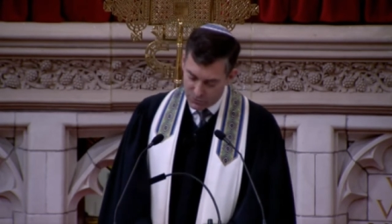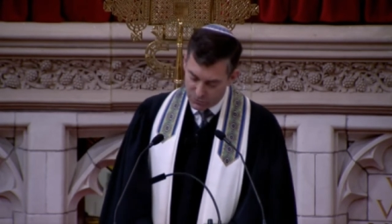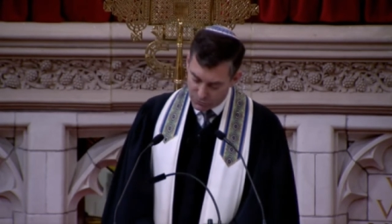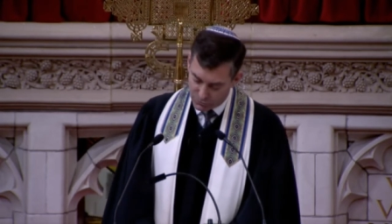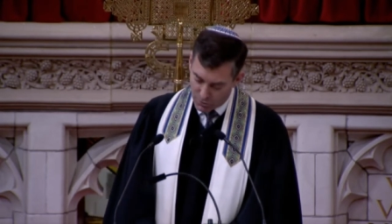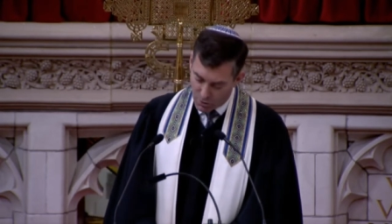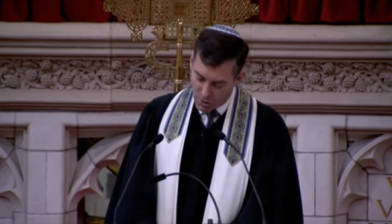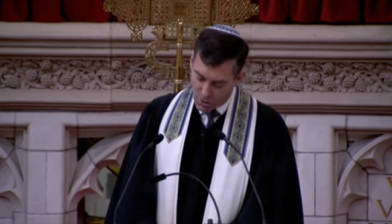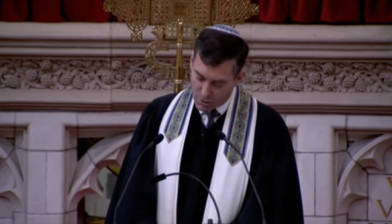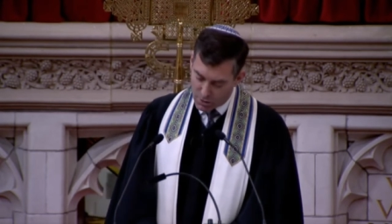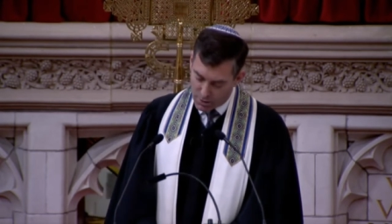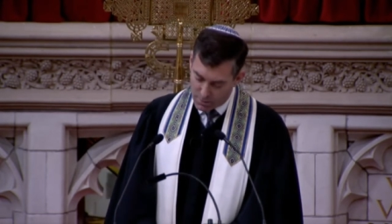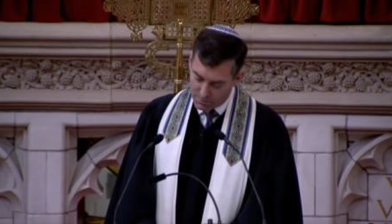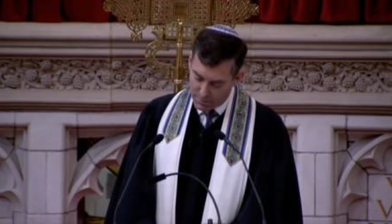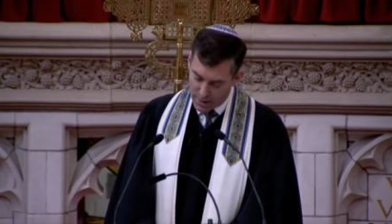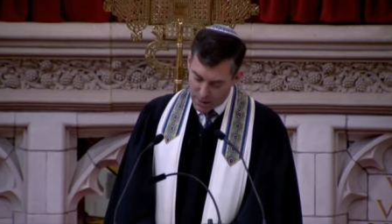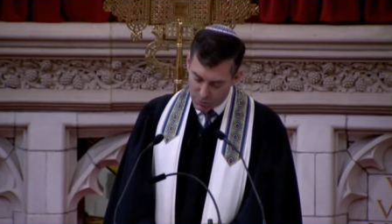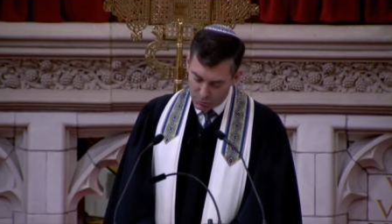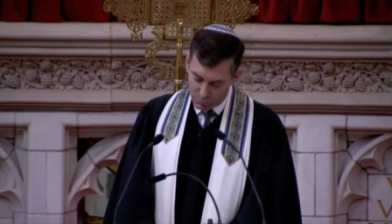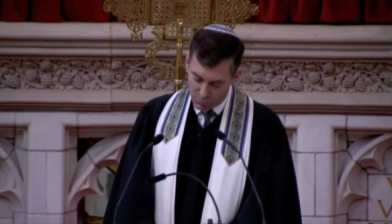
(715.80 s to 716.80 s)
draw
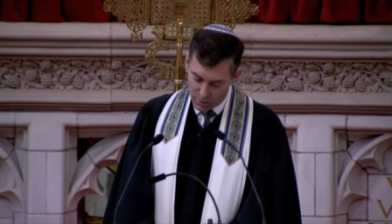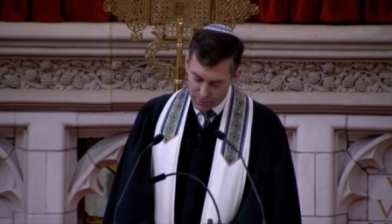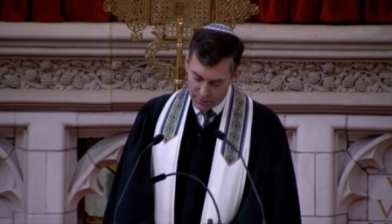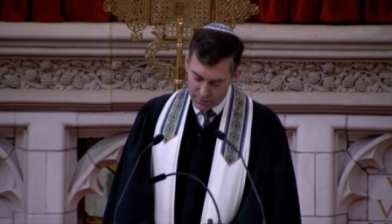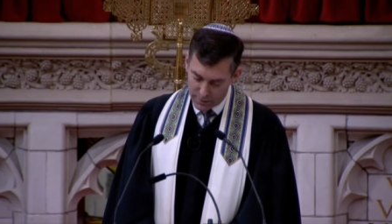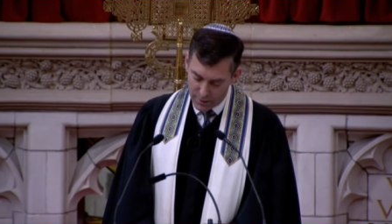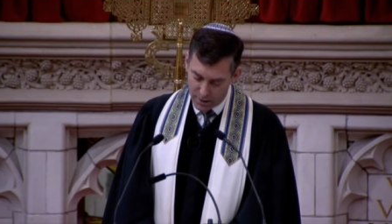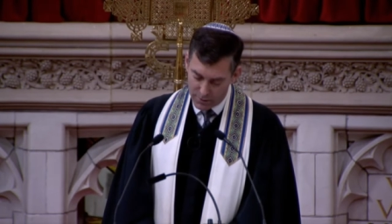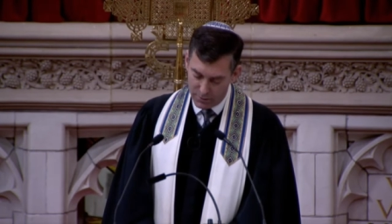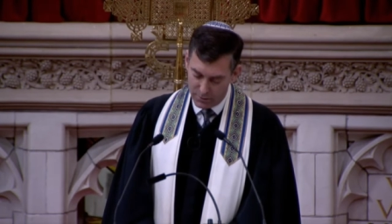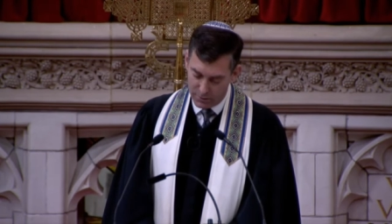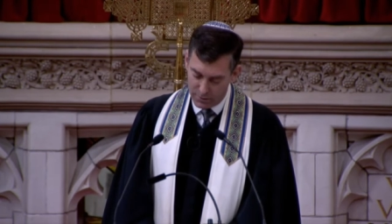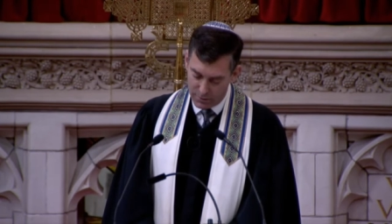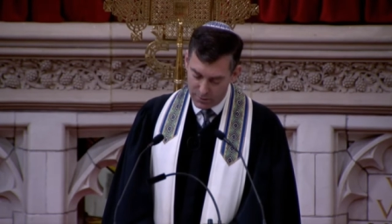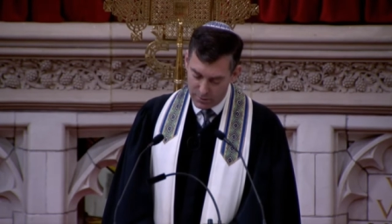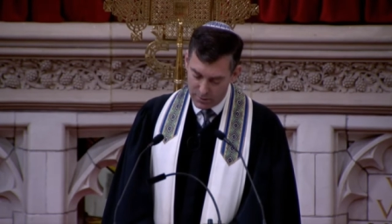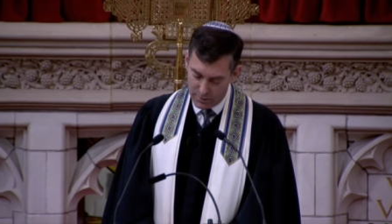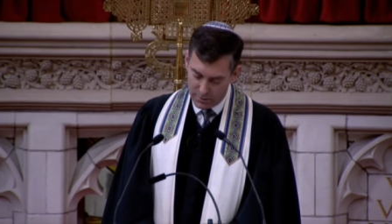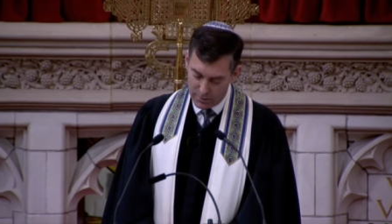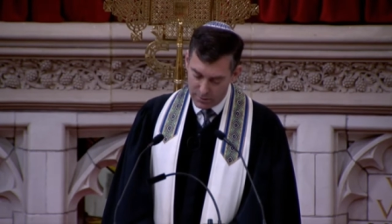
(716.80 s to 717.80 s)
about one another
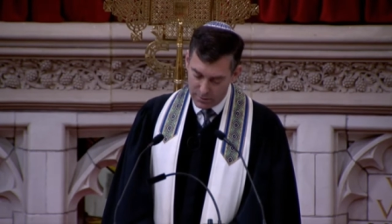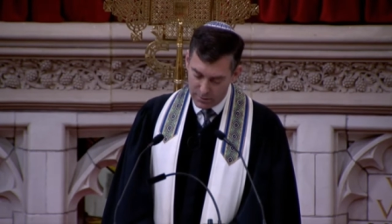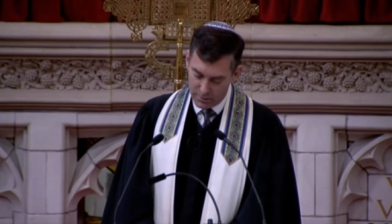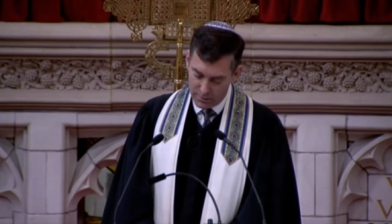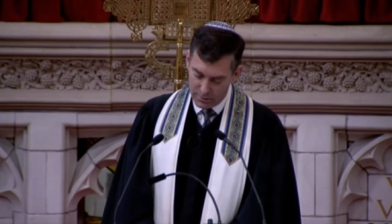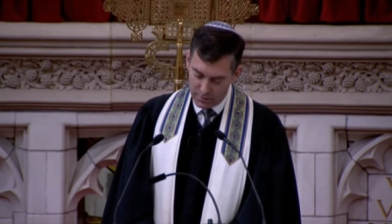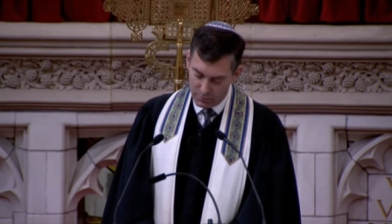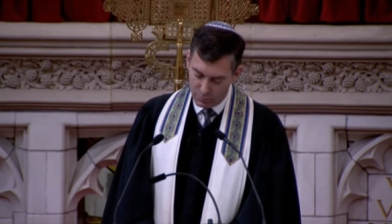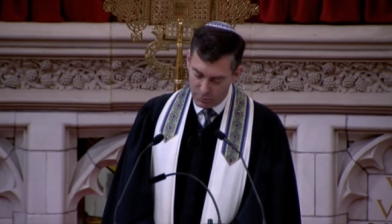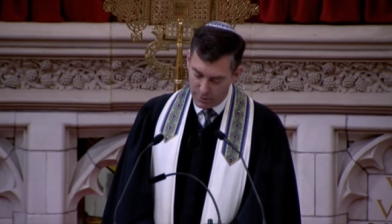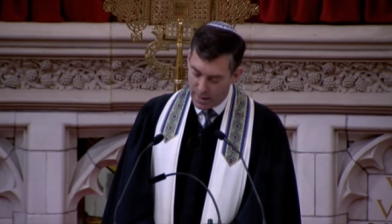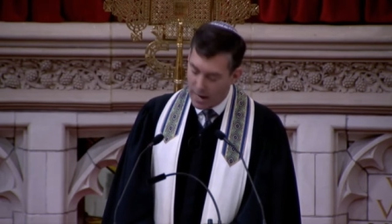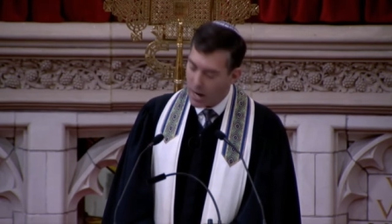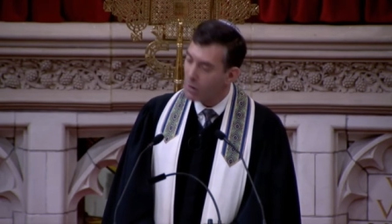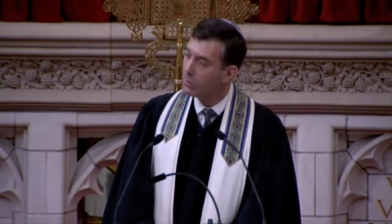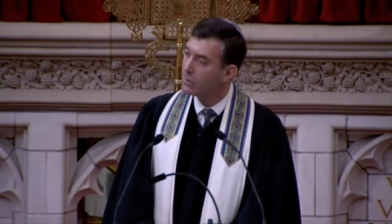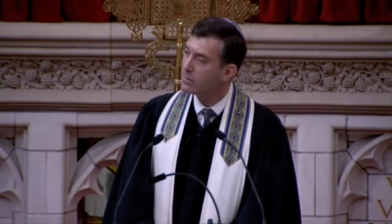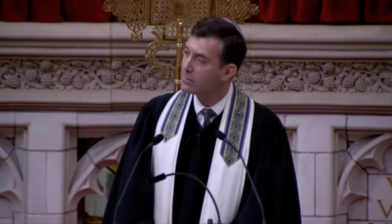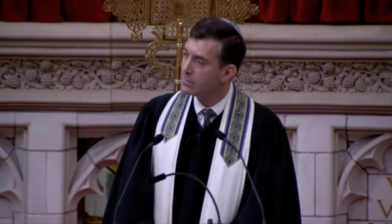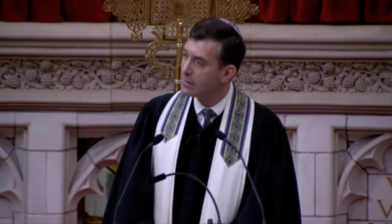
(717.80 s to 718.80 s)

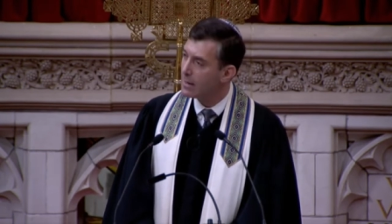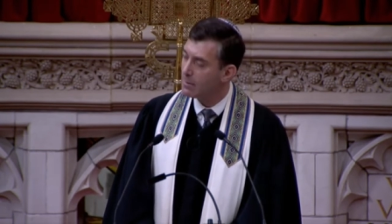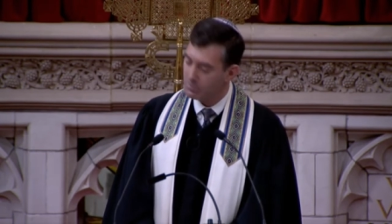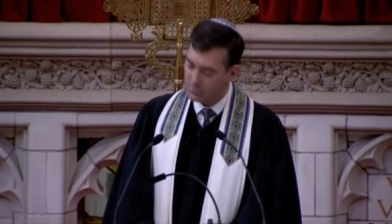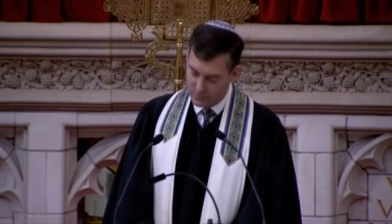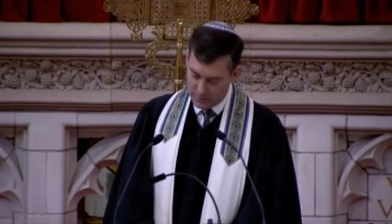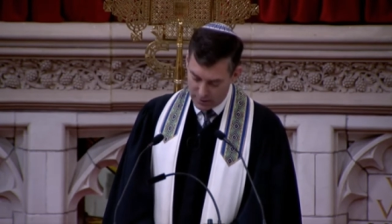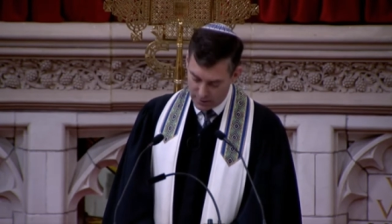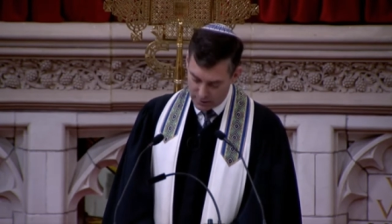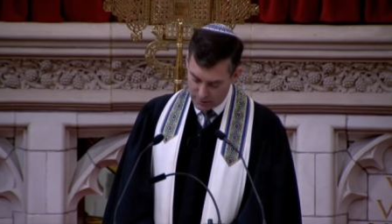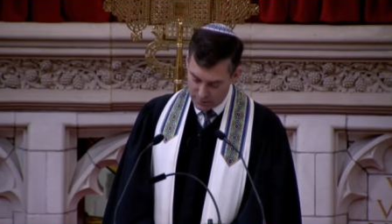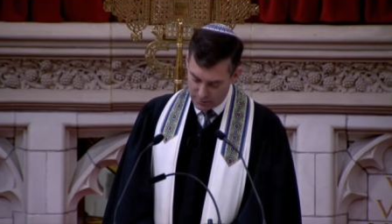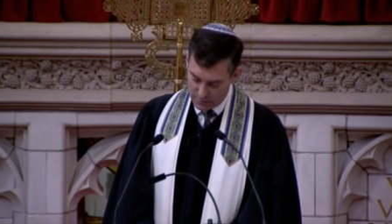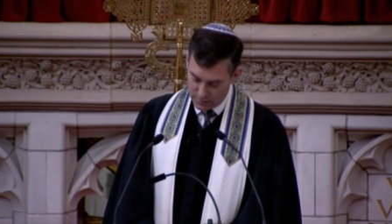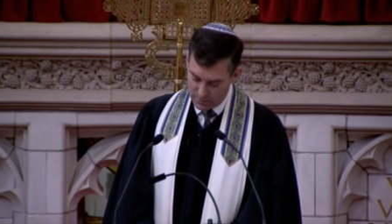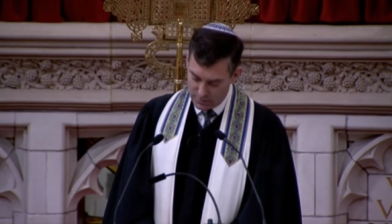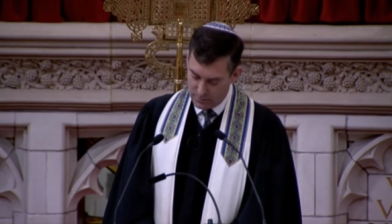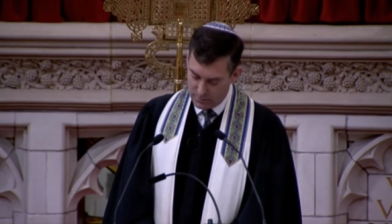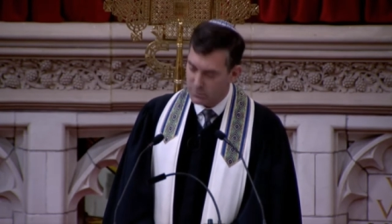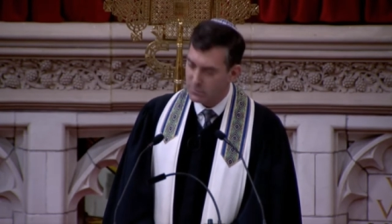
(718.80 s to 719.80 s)
without attempting
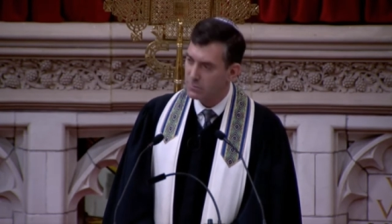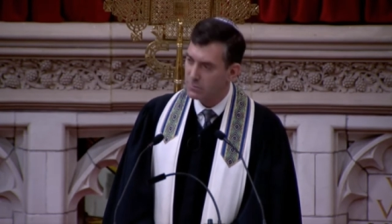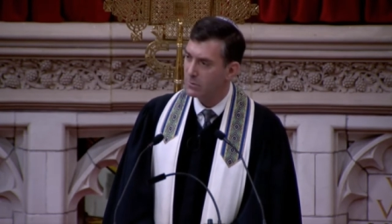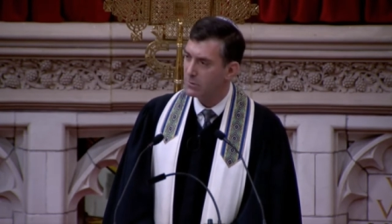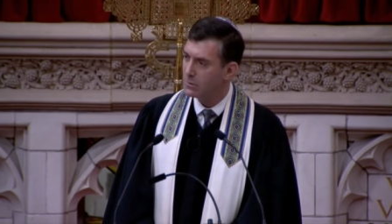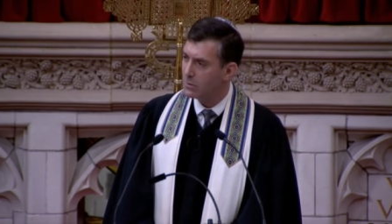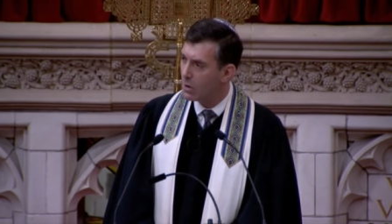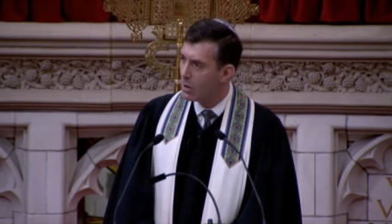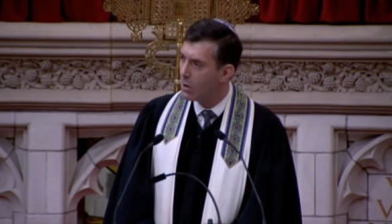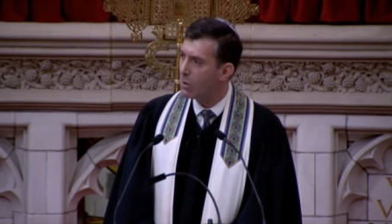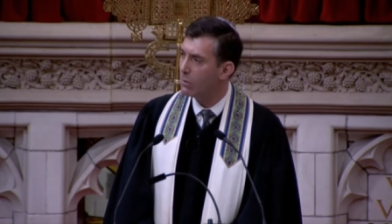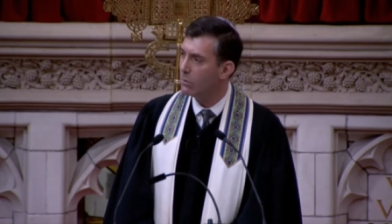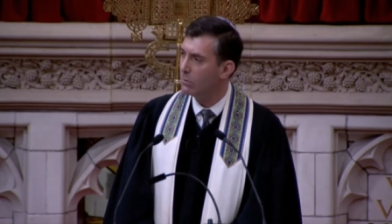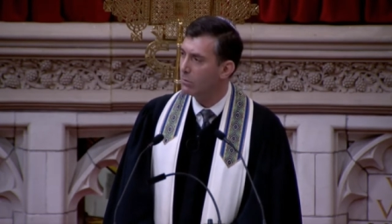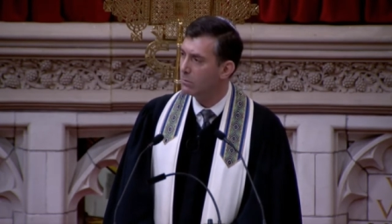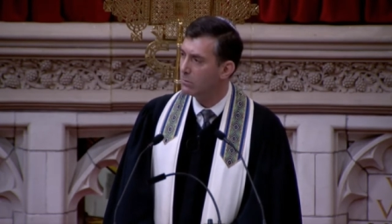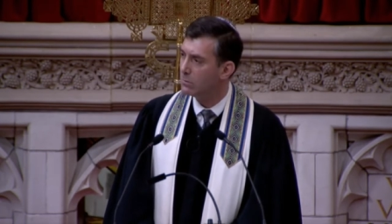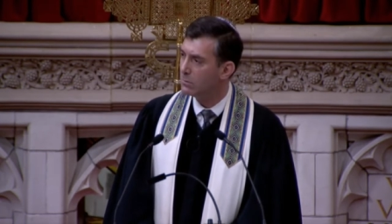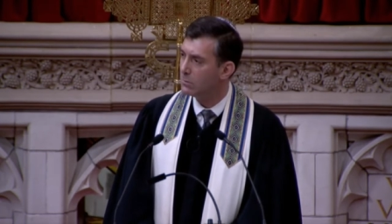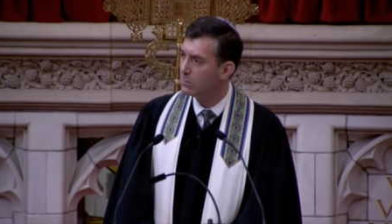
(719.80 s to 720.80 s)
to know
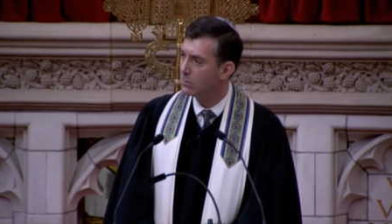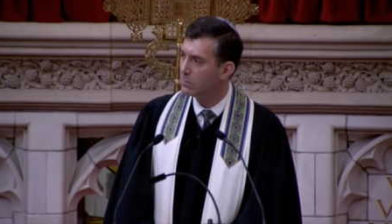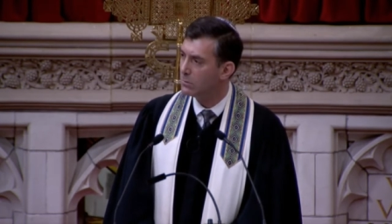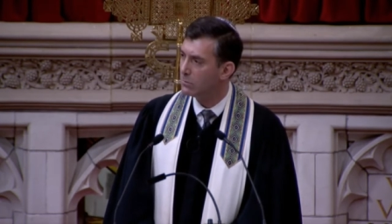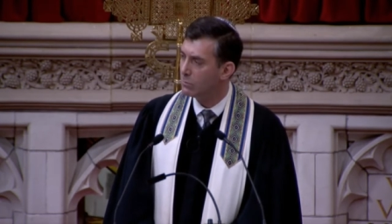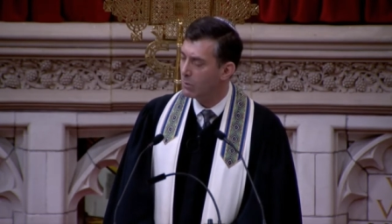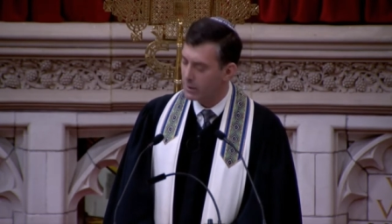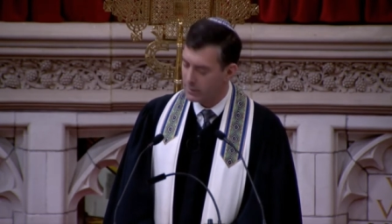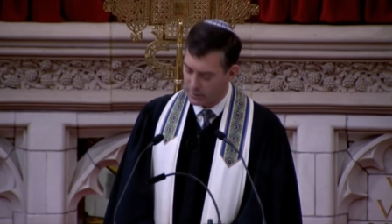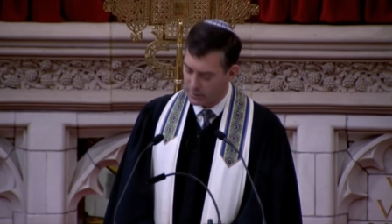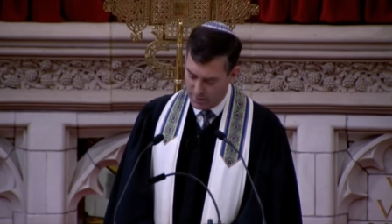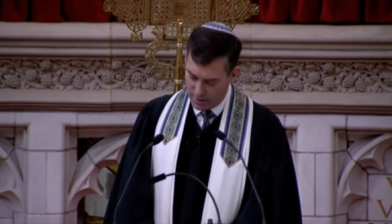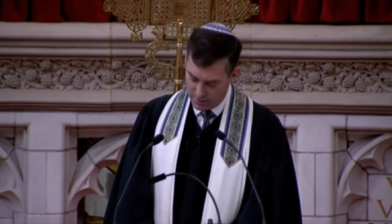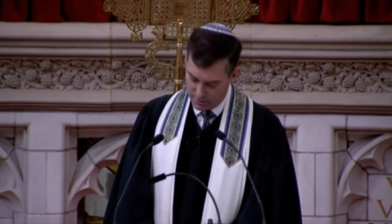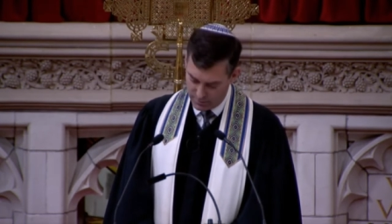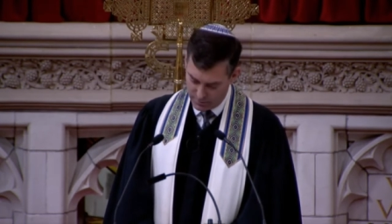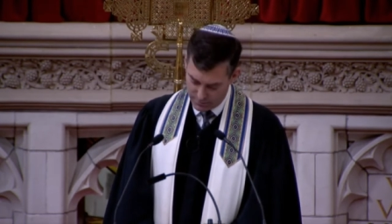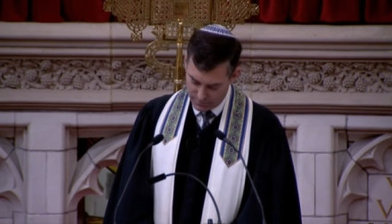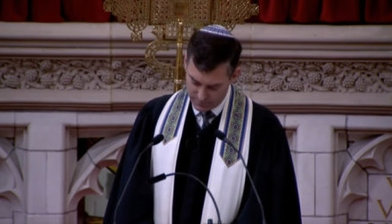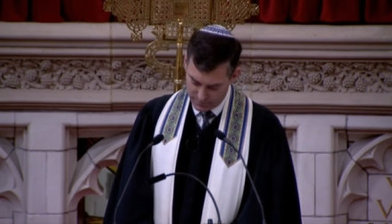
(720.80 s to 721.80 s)
one another.